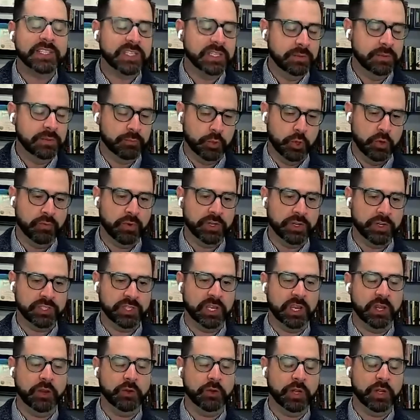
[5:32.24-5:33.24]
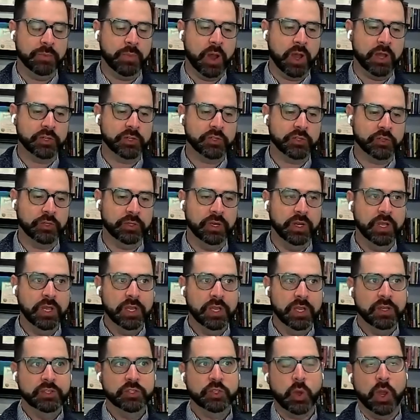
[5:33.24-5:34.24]
vastly improve our security
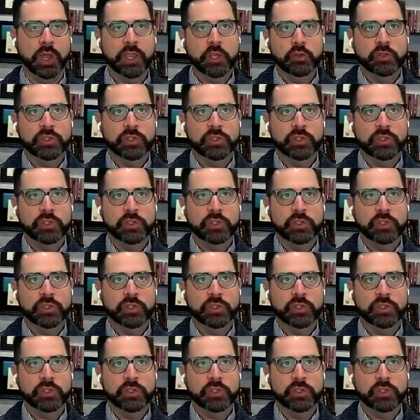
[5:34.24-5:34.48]
posture?